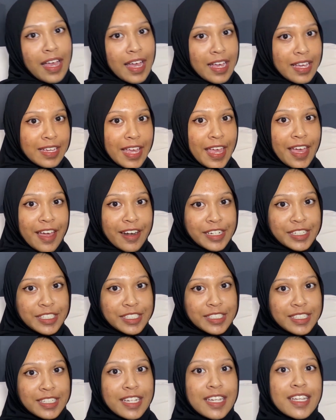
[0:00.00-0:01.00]

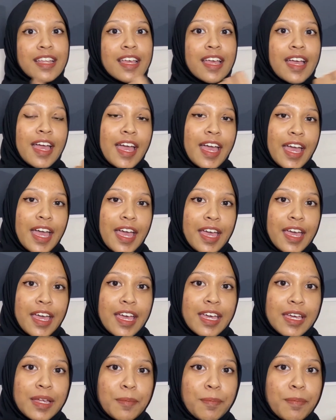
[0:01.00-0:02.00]
aeration,
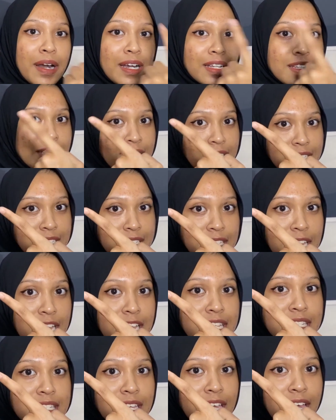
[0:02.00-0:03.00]
and particle size
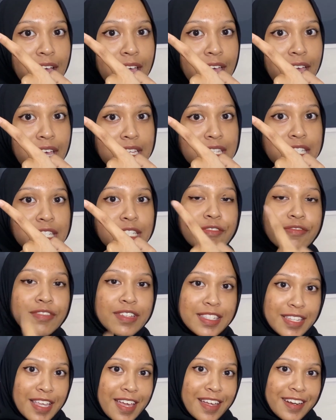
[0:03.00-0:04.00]
and surface
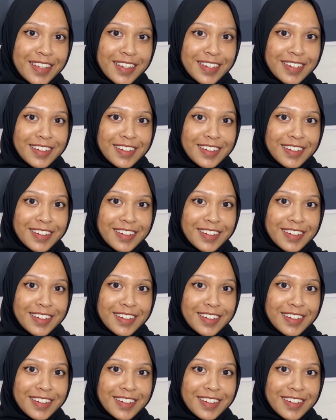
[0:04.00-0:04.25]
area.